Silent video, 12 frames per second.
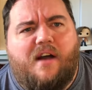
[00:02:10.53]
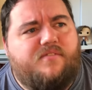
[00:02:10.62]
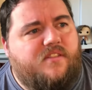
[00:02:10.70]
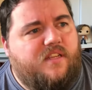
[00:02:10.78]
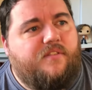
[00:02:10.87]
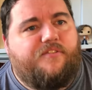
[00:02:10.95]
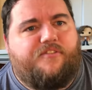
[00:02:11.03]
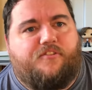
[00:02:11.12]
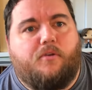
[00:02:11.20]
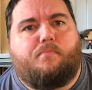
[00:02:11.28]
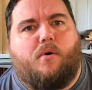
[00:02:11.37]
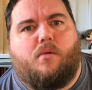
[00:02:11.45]
I've seen
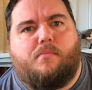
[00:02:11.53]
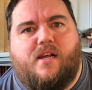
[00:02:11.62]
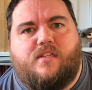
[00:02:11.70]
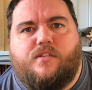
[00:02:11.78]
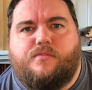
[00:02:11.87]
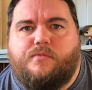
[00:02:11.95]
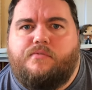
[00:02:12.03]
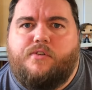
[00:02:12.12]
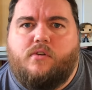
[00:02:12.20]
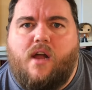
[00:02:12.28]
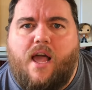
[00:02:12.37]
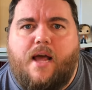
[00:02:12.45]
football matches with
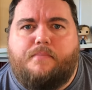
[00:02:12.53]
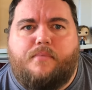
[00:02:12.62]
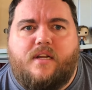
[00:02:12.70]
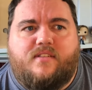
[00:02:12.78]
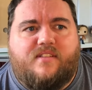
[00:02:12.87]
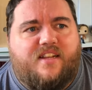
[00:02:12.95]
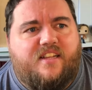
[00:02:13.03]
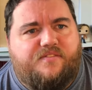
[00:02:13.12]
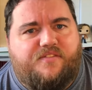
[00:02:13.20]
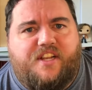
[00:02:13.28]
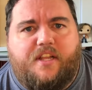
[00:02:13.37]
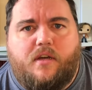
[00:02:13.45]
fewer ad breaks than his
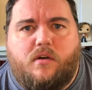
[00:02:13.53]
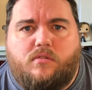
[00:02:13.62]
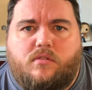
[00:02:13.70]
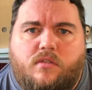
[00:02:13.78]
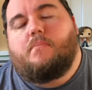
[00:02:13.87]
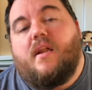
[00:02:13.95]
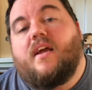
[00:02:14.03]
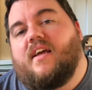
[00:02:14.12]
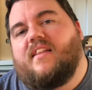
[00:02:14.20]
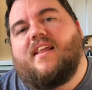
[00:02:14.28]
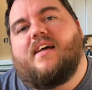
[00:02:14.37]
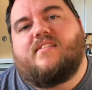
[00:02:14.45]
videos. But
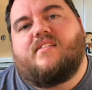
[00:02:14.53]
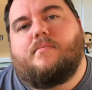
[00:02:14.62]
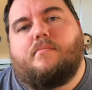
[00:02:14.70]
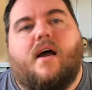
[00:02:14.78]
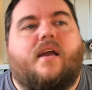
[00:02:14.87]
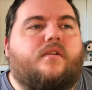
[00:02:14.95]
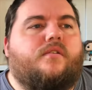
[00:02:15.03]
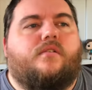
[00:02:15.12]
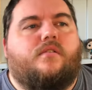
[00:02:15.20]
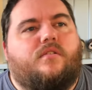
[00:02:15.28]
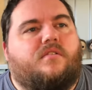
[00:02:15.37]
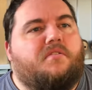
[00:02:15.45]
again, that's a
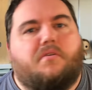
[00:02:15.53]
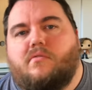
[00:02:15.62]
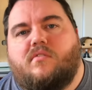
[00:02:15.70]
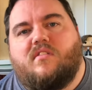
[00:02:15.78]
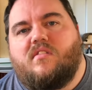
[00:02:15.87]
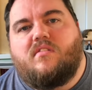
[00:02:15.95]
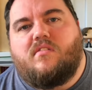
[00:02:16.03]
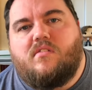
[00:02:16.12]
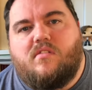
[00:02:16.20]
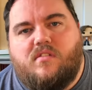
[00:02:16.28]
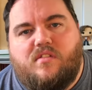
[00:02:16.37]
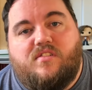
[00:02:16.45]
minor nuisance
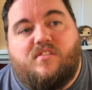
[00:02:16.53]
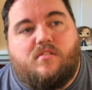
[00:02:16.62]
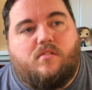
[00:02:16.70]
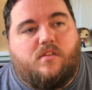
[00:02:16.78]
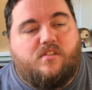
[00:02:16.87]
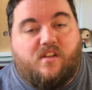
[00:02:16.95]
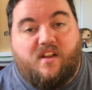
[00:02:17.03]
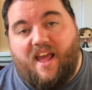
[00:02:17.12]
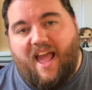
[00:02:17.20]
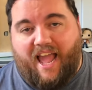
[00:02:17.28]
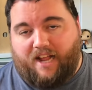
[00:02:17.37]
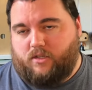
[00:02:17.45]
since it's not
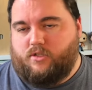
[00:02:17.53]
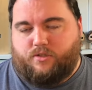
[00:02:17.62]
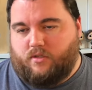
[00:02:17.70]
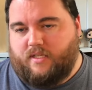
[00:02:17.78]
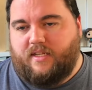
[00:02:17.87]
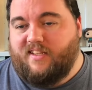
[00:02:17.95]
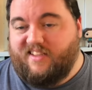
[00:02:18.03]
actually